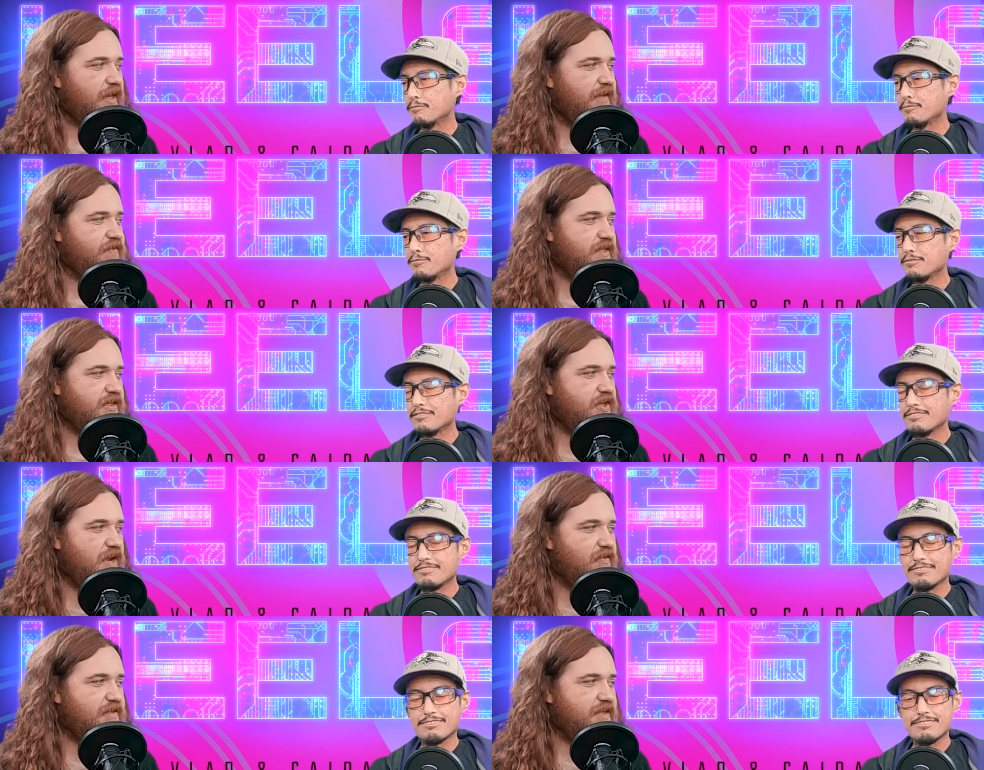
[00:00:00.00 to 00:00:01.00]
Speaker 1: on it. If it's not
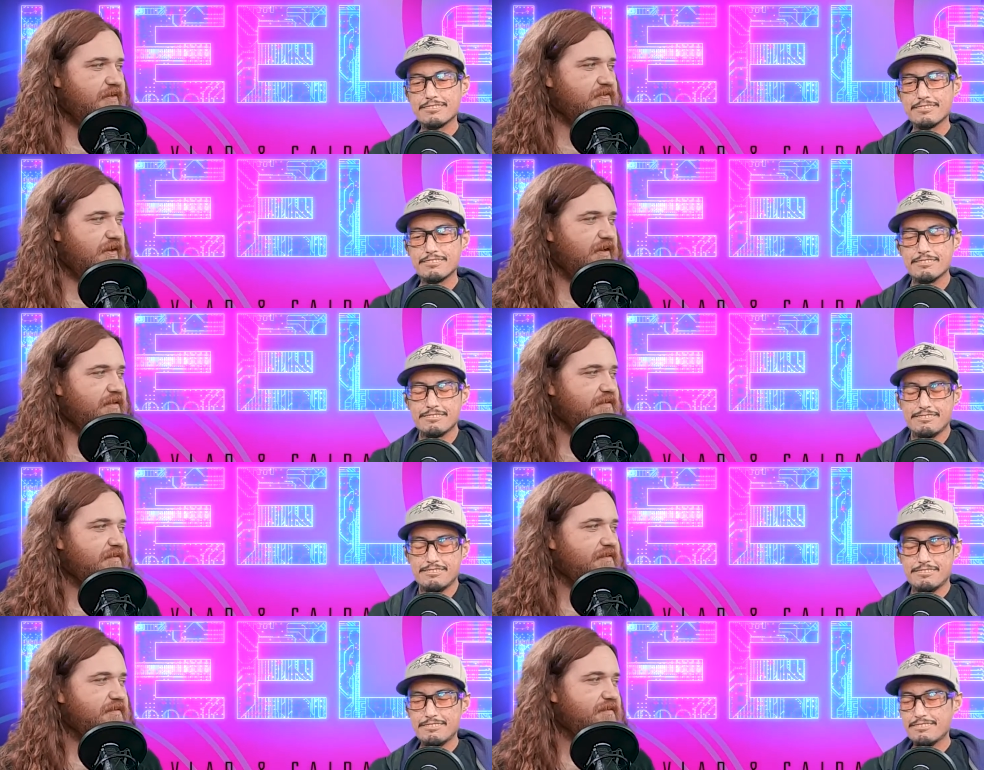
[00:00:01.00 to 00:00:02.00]
chocolate, it's not dessert.
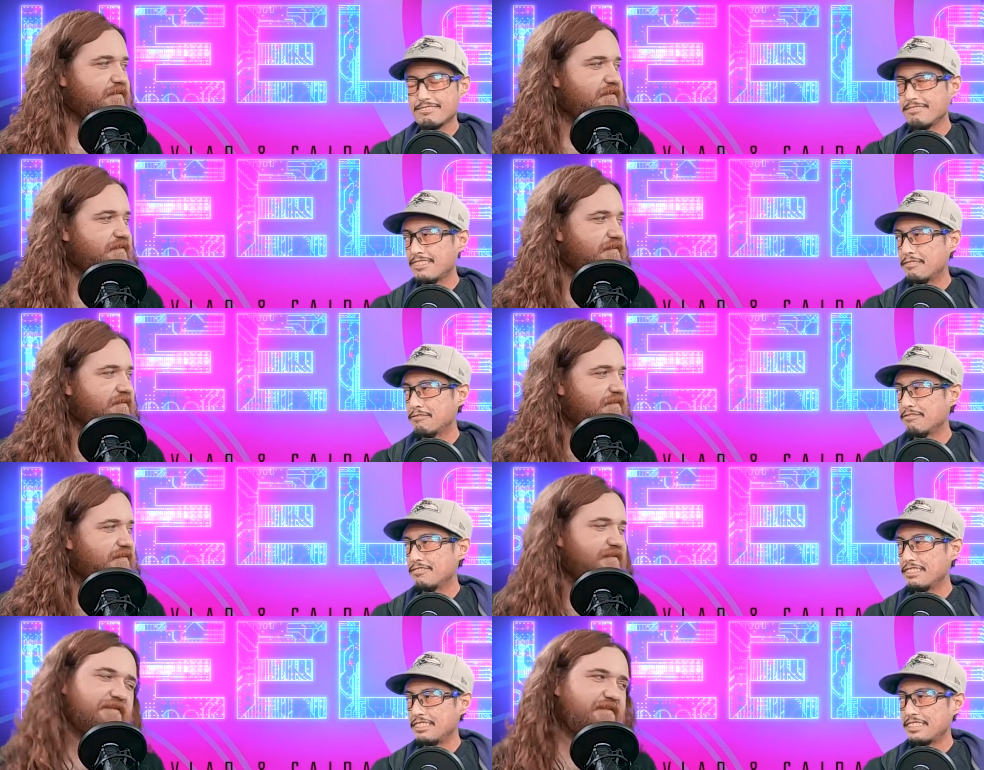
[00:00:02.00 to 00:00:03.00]
Speaker 2: Yeah,
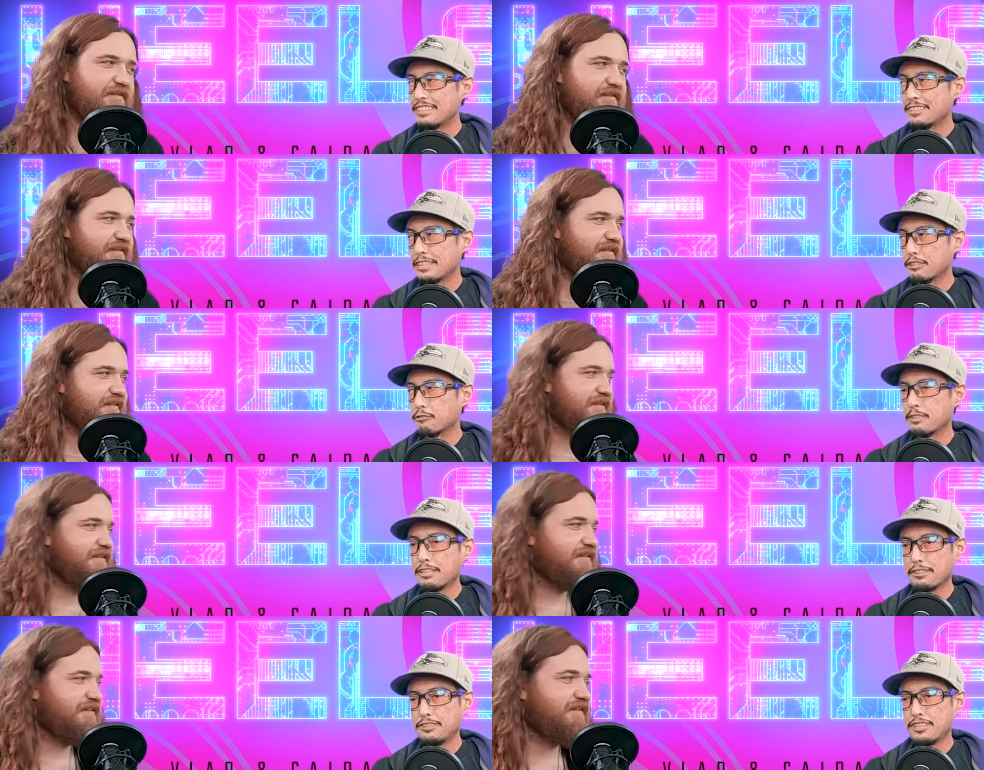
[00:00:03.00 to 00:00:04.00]
it's just the Snickers
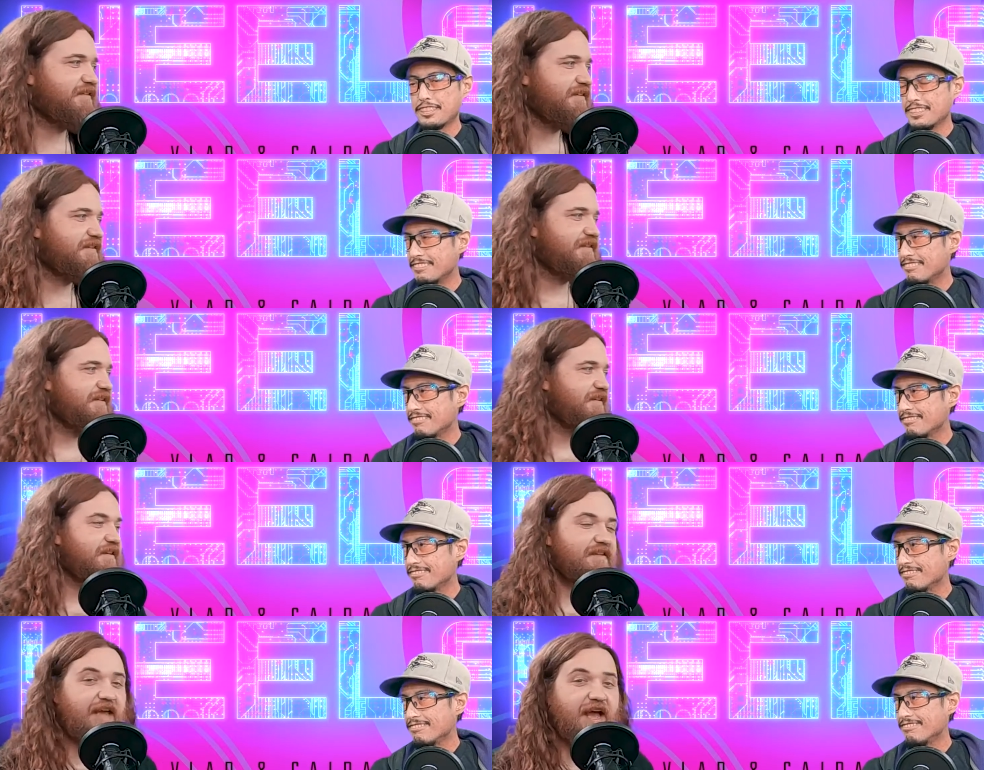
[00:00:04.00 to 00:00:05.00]
without the chocolate.
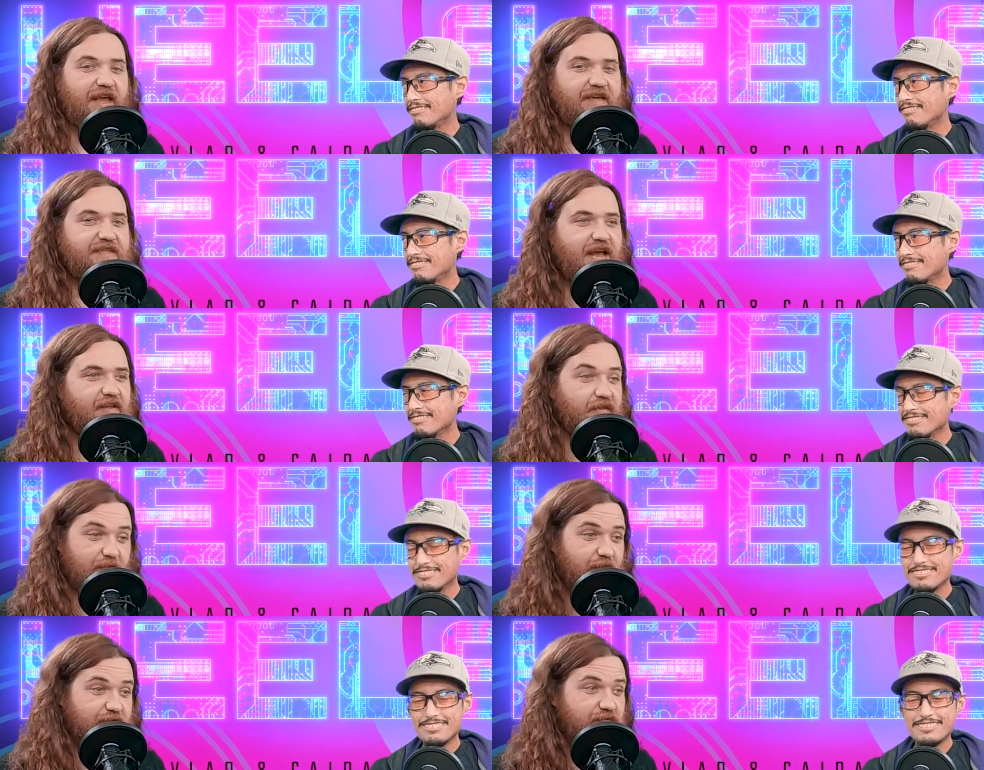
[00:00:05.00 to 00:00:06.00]
Speaker 1: Yeah, exactly. The
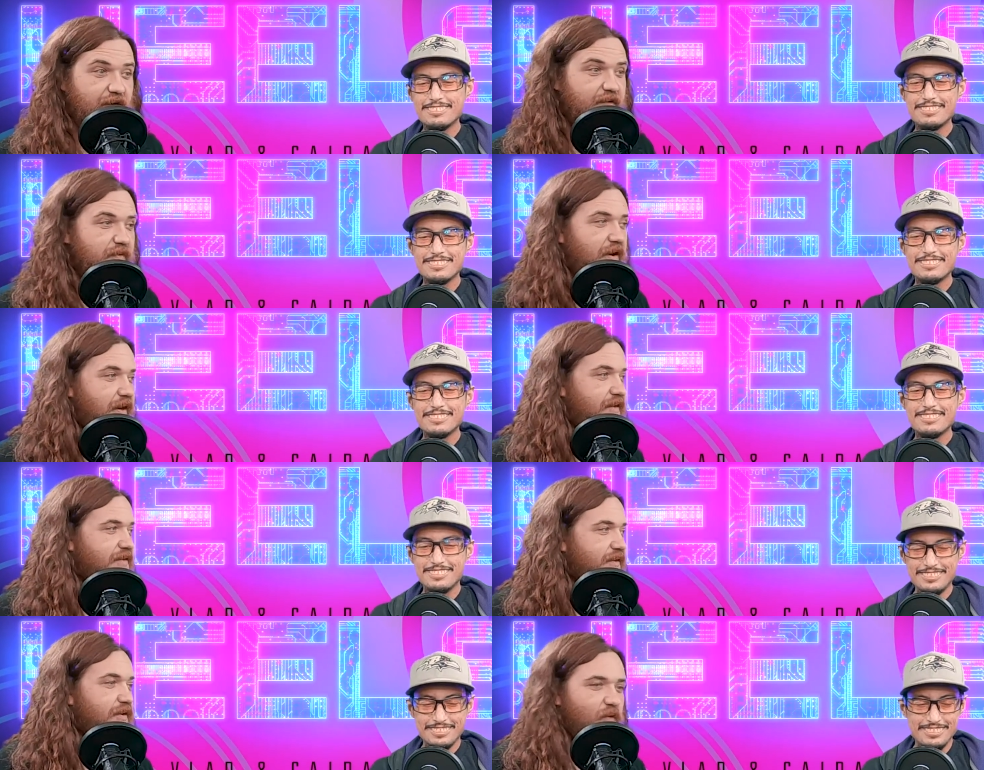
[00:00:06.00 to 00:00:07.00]
best fucking part.
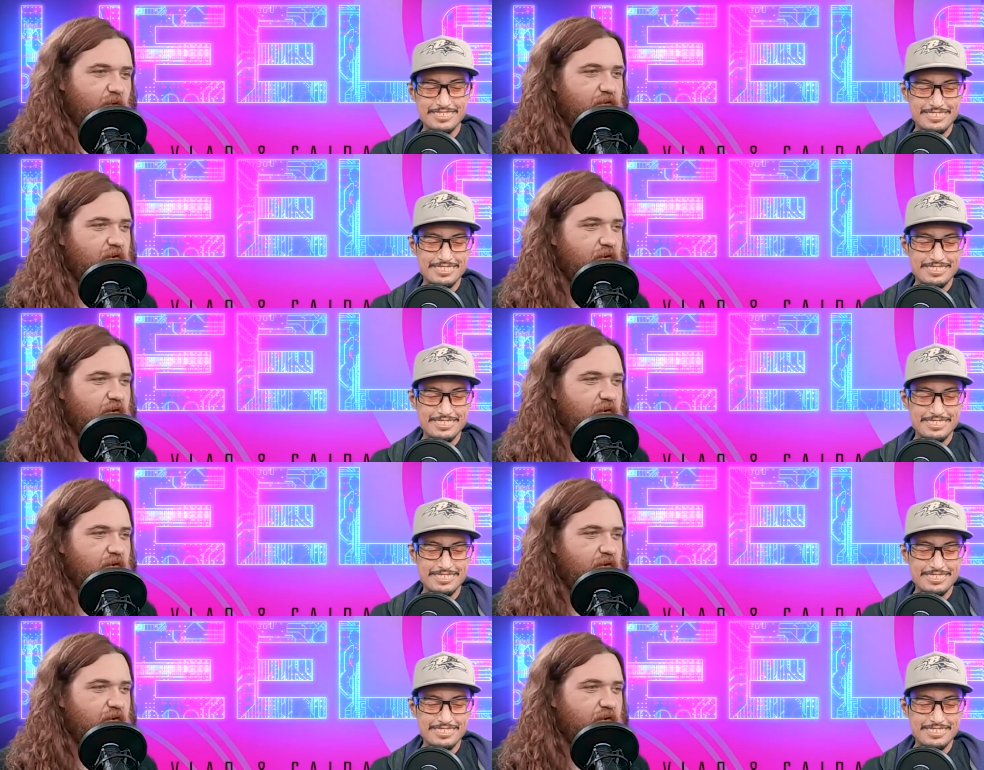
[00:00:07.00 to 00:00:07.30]
Or